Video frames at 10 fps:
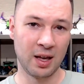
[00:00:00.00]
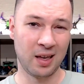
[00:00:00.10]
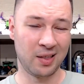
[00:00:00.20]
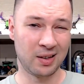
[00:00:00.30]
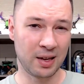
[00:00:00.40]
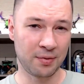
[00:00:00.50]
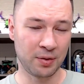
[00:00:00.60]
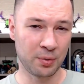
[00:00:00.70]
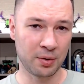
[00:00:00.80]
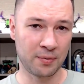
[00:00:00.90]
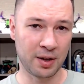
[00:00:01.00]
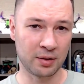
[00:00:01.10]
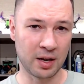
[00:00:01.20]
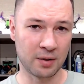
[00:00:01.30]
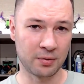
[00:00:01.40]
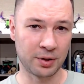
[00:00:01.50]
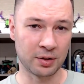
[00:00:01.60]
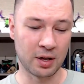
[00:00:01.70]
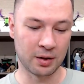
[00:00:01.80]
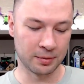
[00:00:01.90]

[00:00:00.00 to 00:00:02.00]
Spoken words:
and they definitely wouldn't have held on very long.